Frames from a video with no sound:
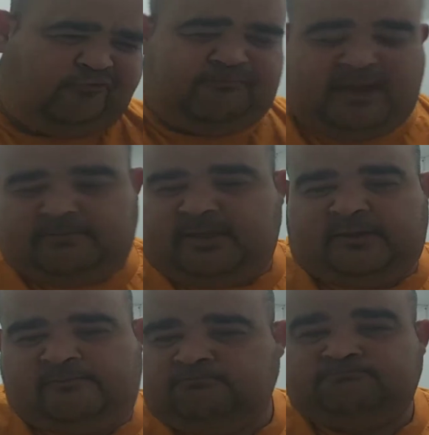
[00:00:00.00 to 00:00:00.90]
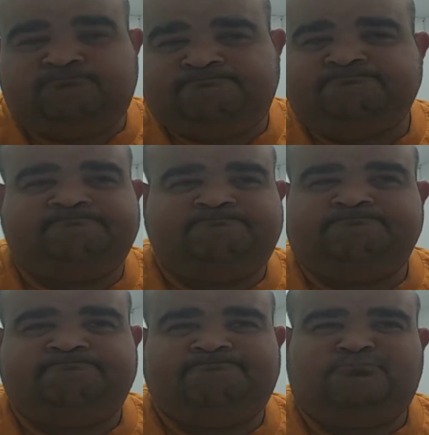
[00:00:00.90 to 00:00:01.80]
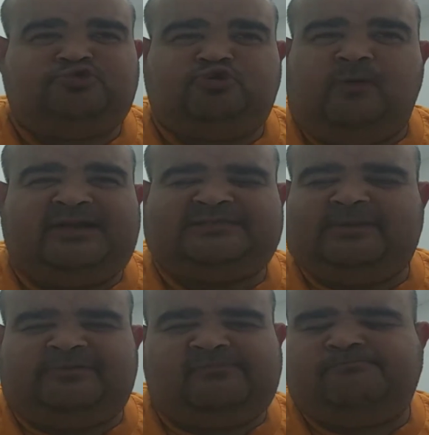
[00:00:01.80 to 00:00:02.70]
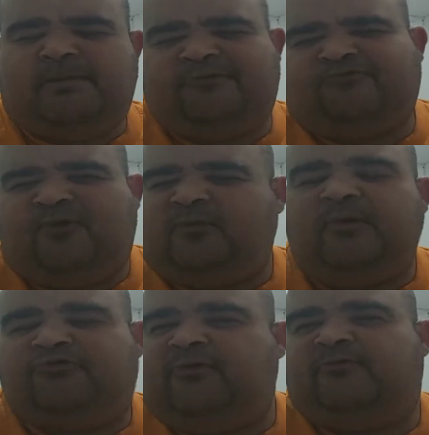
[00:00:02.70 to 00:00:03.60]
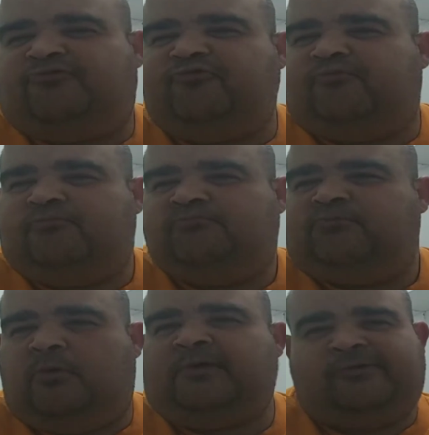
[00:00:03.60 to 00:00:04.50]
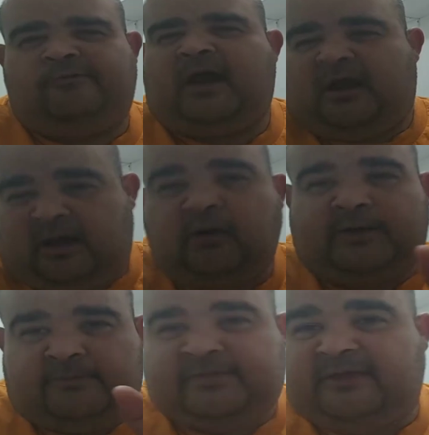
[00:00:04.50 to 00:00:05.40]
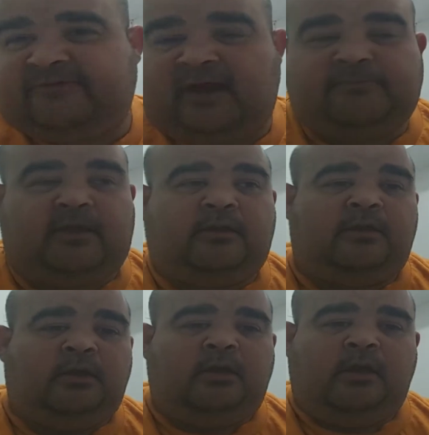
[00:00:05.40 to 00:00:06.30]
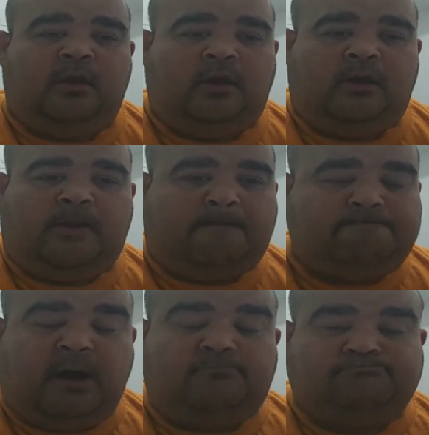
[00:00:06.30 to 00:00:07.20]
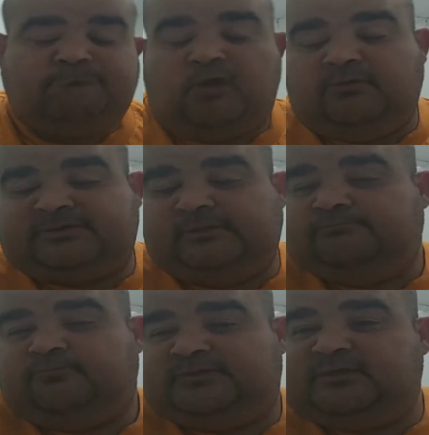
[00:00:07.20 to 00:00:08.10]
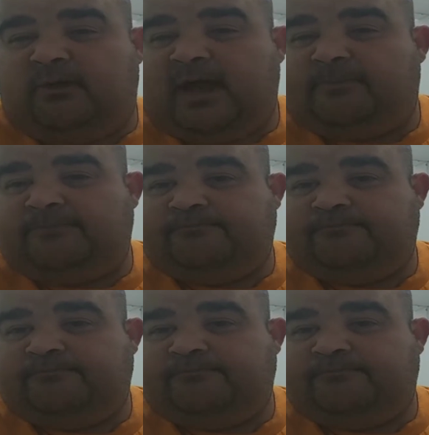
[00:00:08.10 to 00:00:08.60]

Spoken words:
maybe 20-something. Maybe 21, 22, around there. I won't give him that time, babe. But we'll see. We'll see what happens.